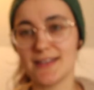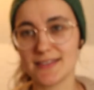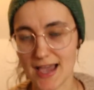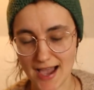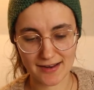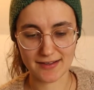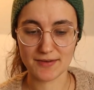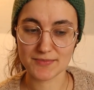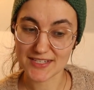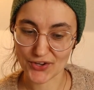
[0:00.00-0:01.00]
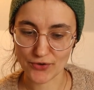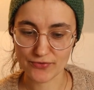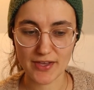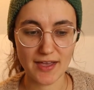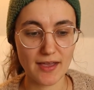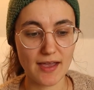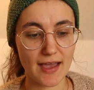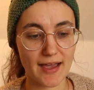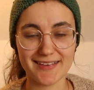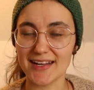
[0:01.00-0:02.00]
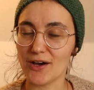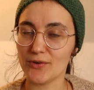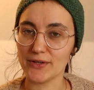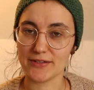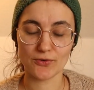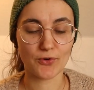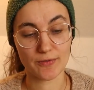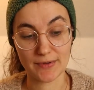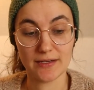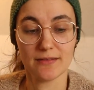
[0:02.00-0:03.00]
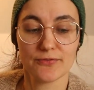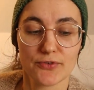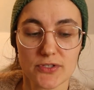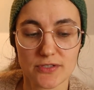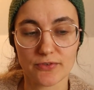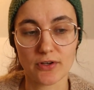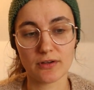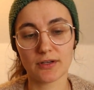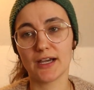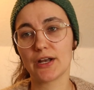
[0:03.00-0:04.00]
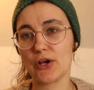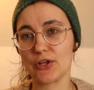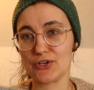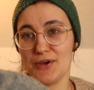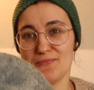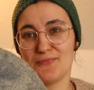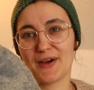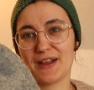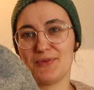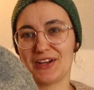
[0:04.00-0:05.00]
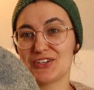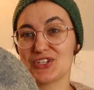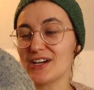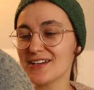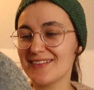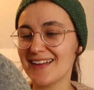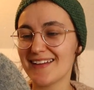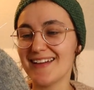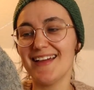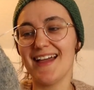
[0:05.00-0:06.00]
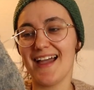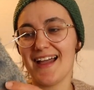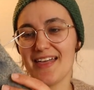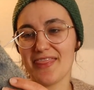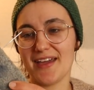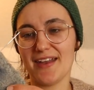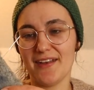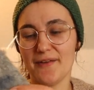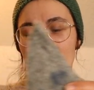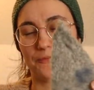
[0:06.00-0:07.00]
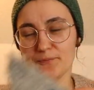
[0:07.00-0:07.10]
his hat himself, and we first of all cut out a pretty big chunk of it, and then